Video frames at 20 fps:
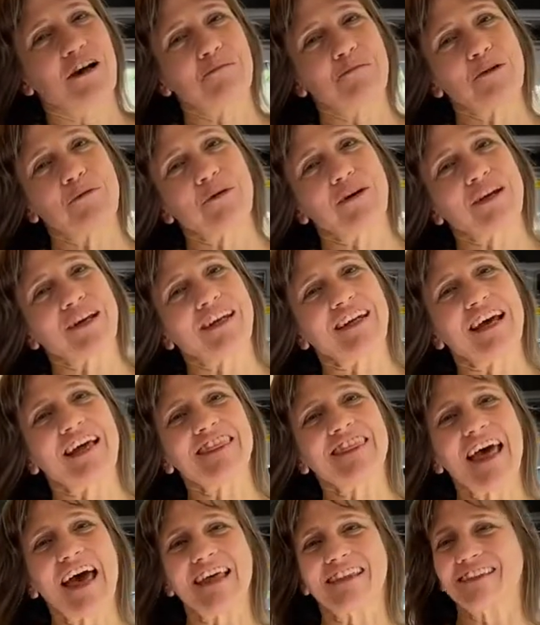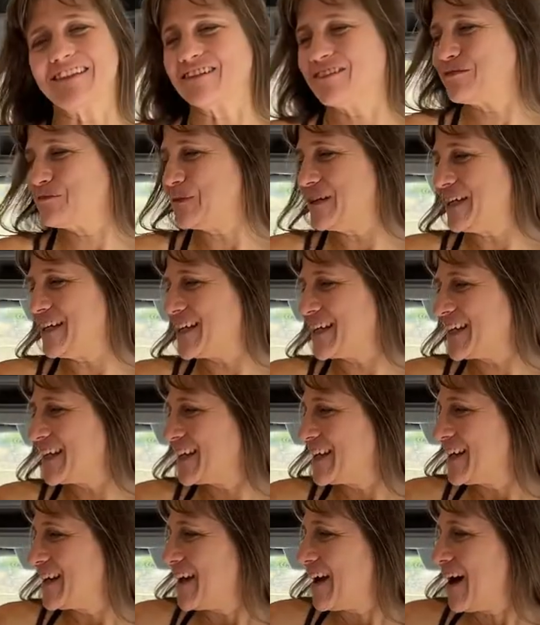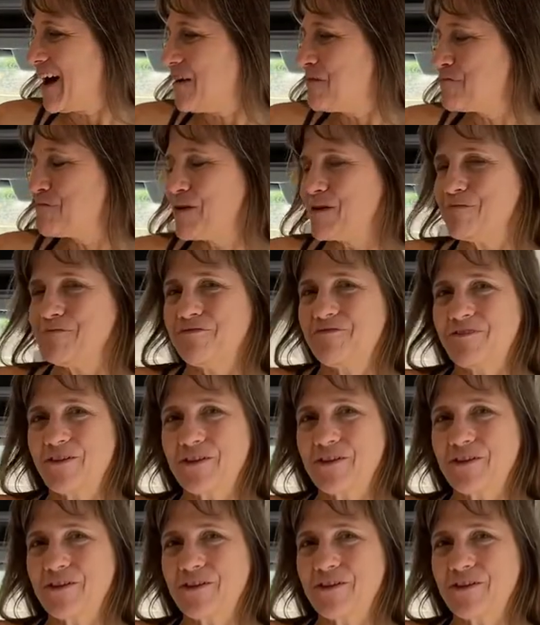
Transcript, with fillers: be working on that this week. But